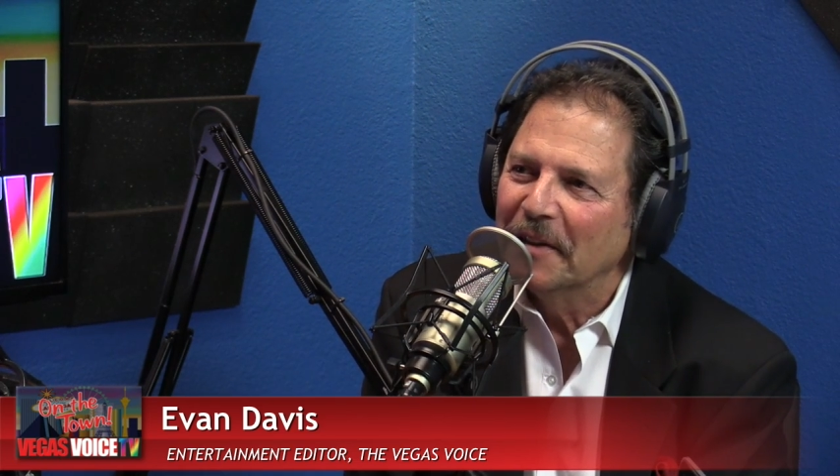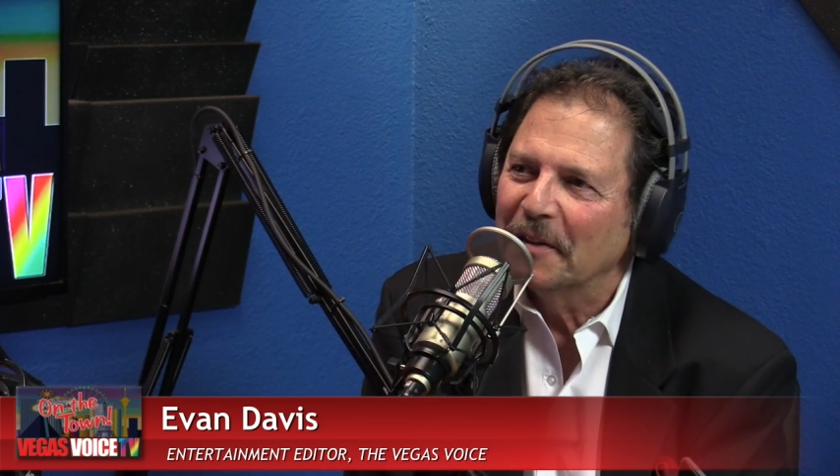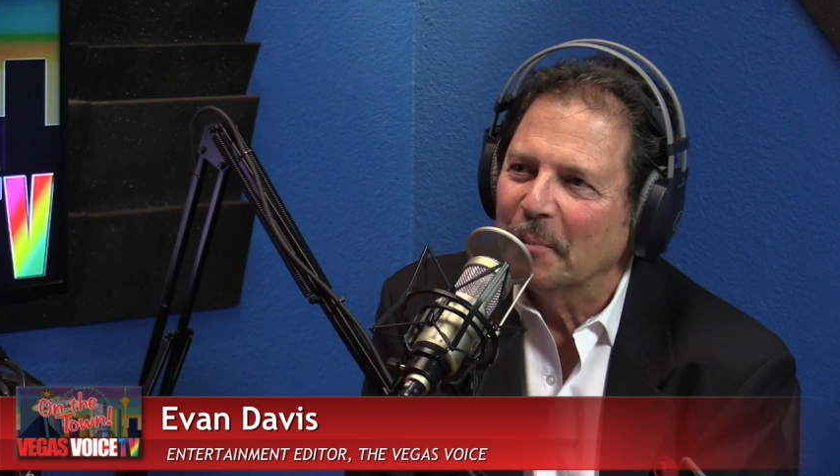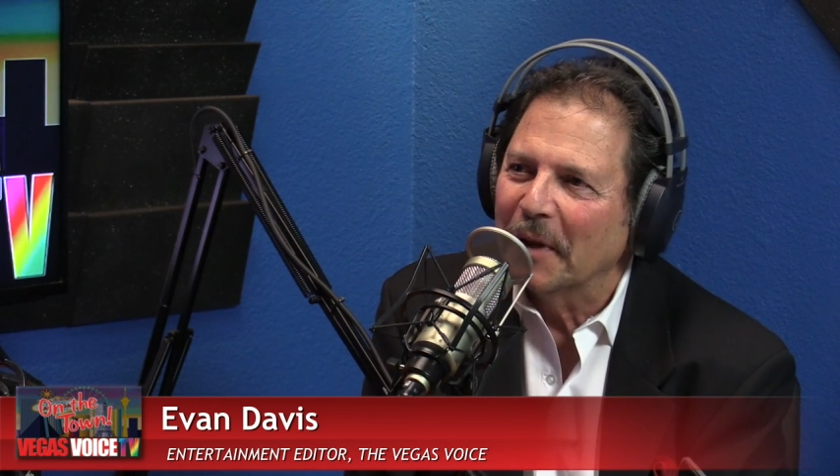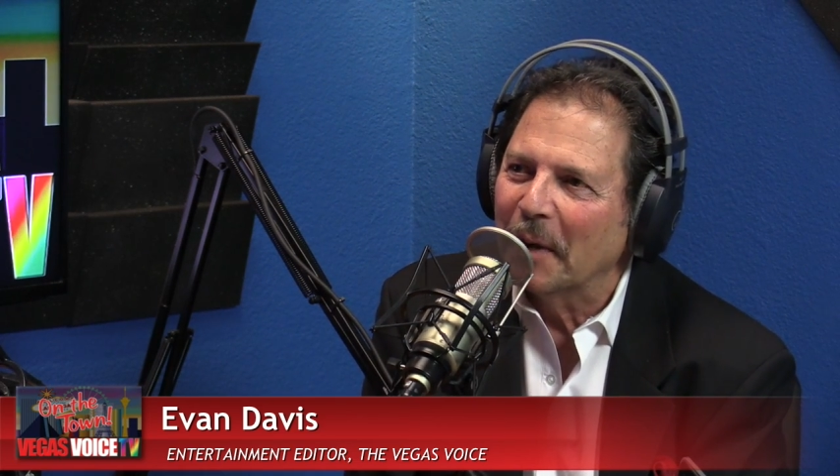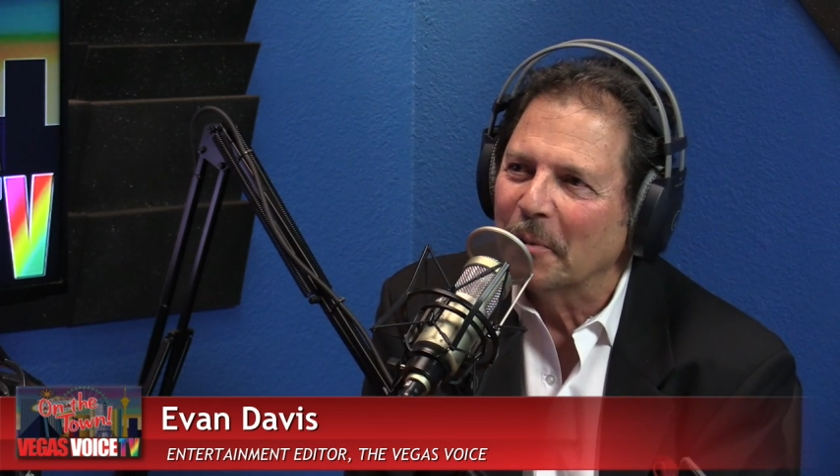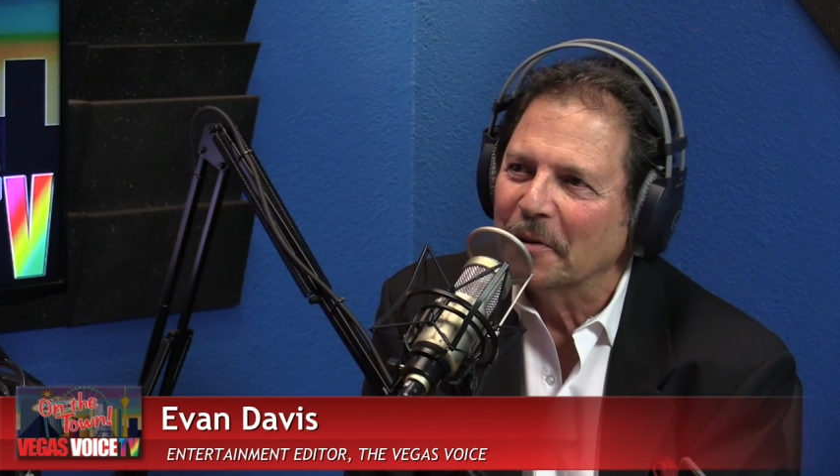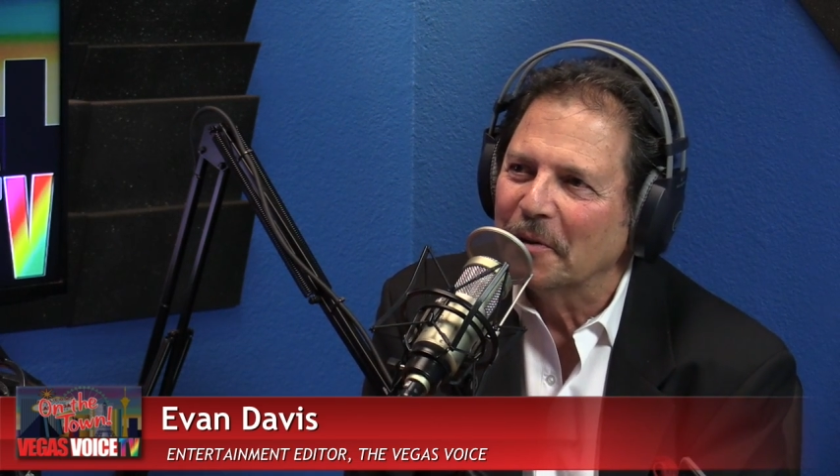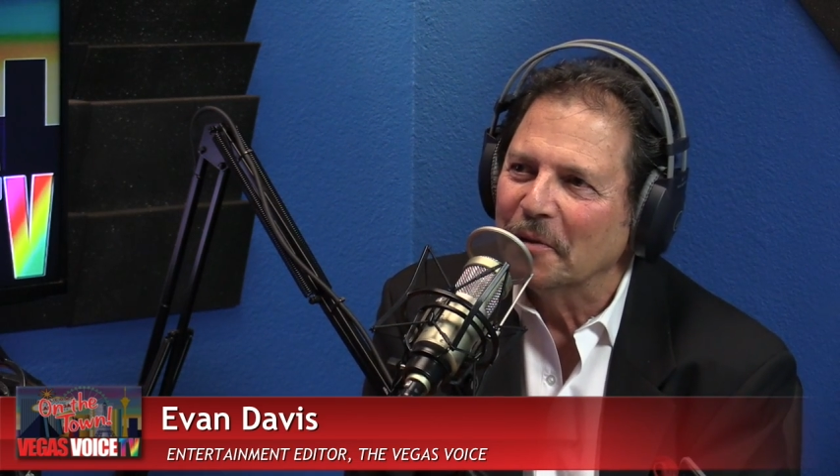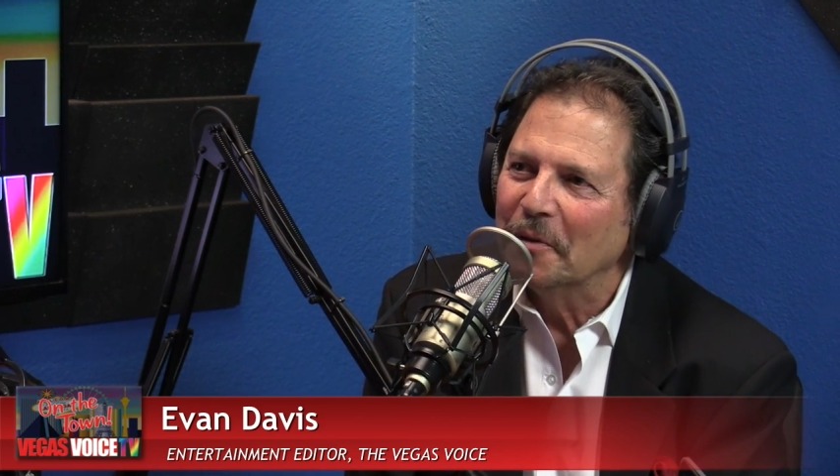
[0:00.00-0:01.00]
to be able
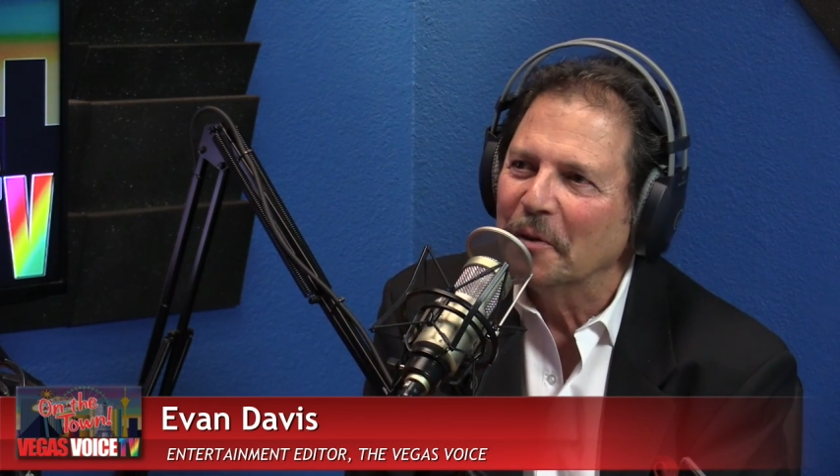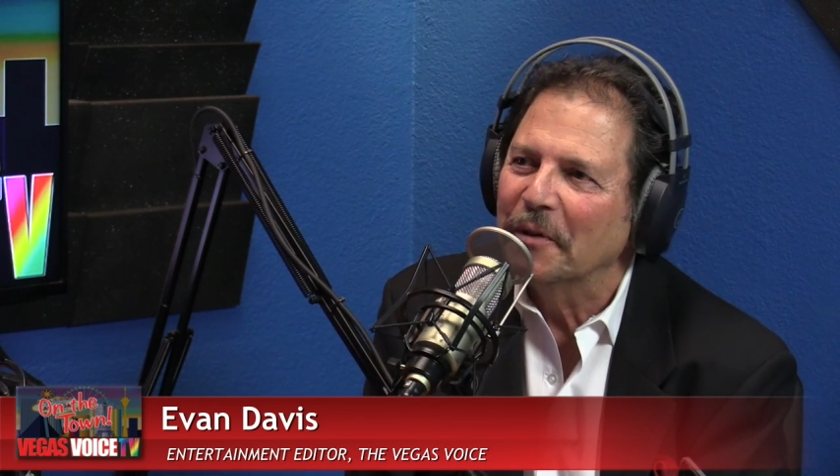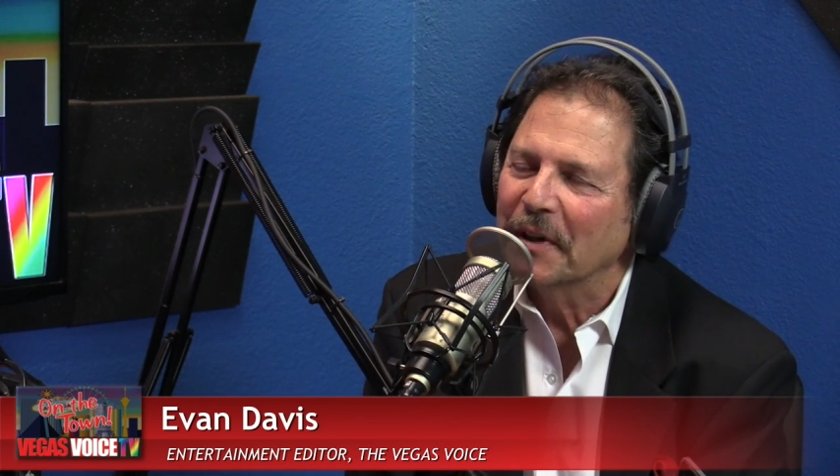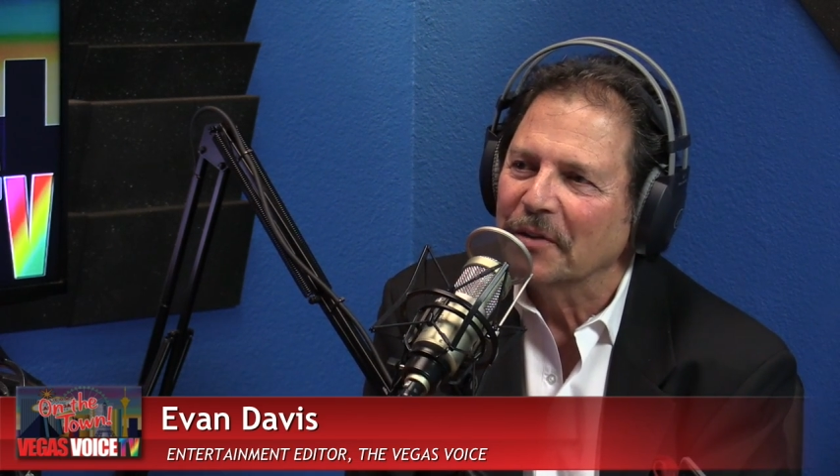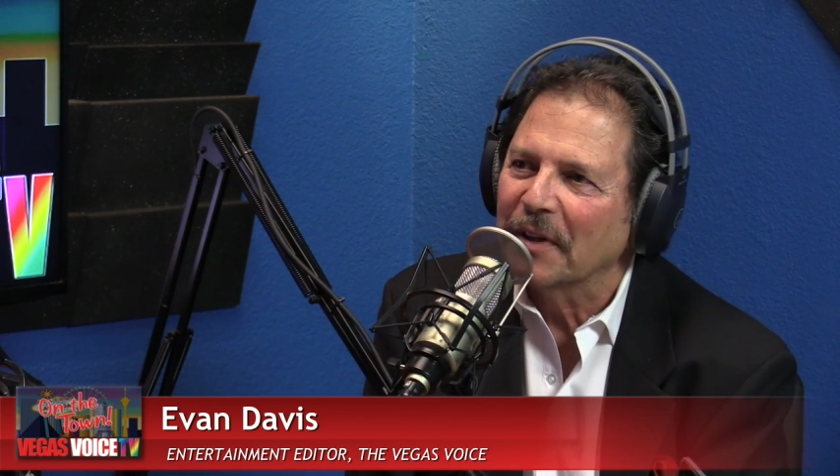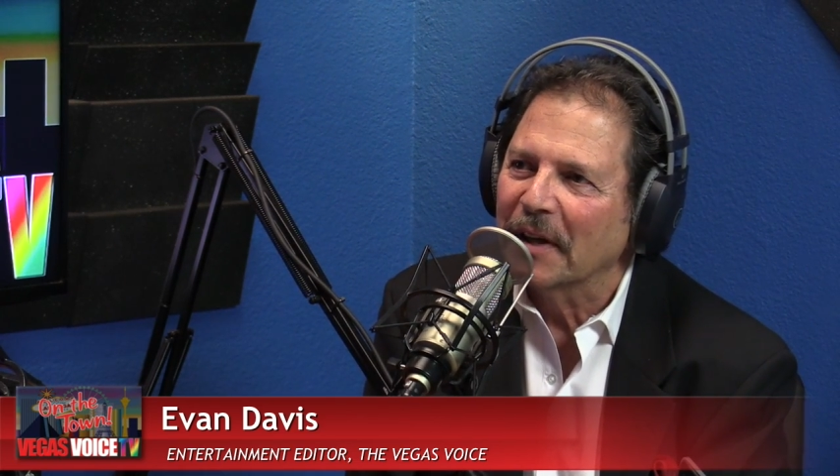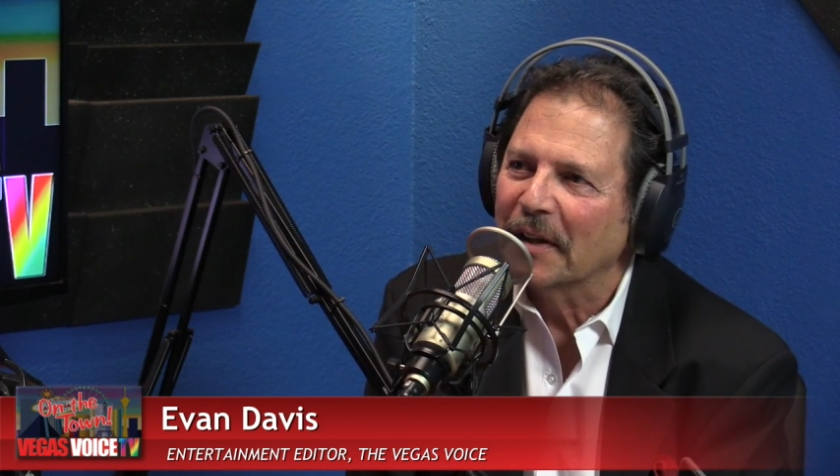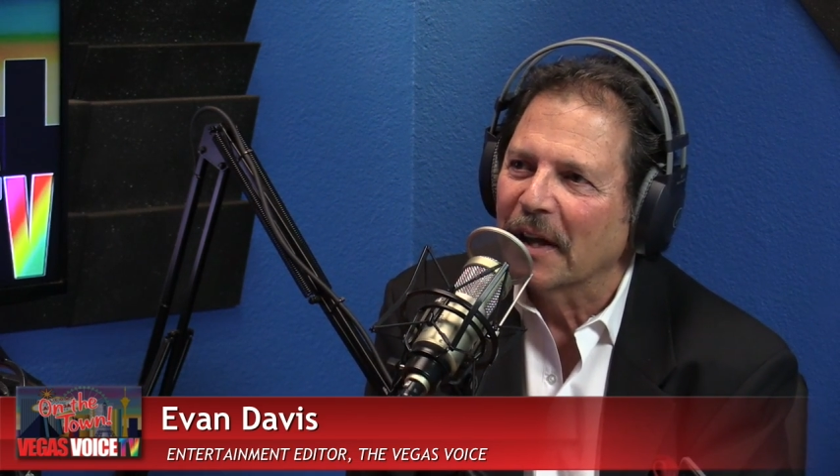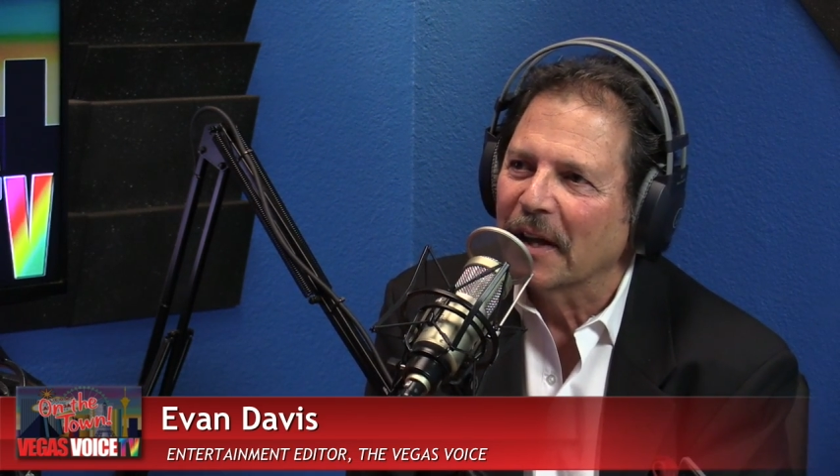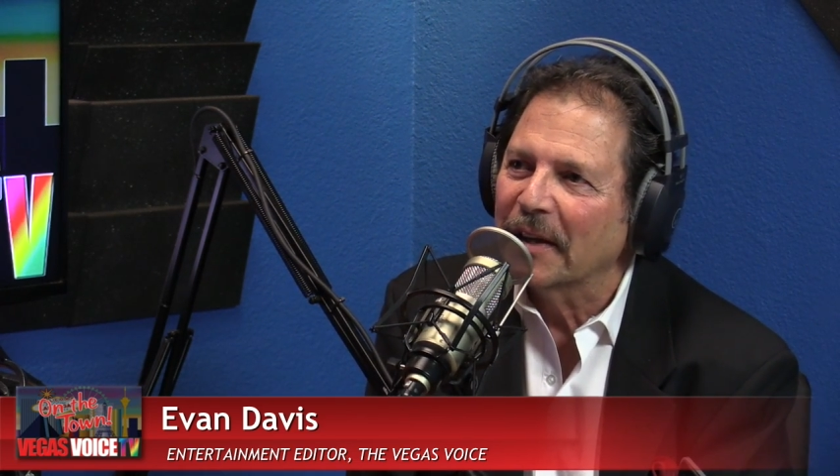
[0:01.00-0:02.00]
to do things like
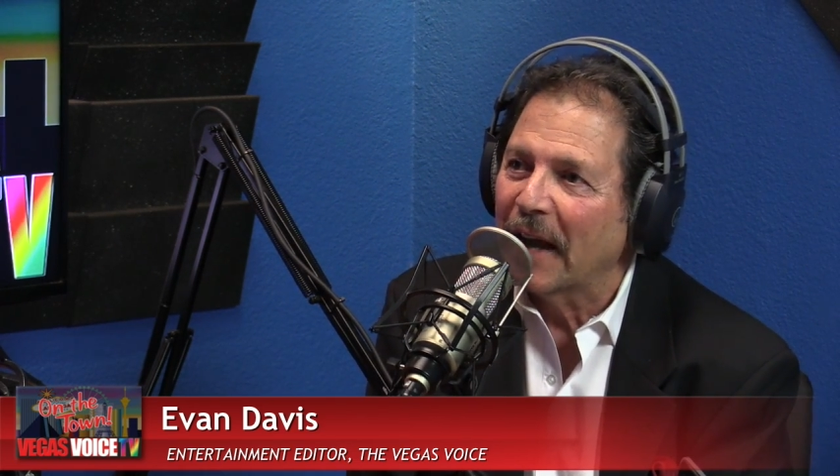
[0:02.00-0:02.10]
that.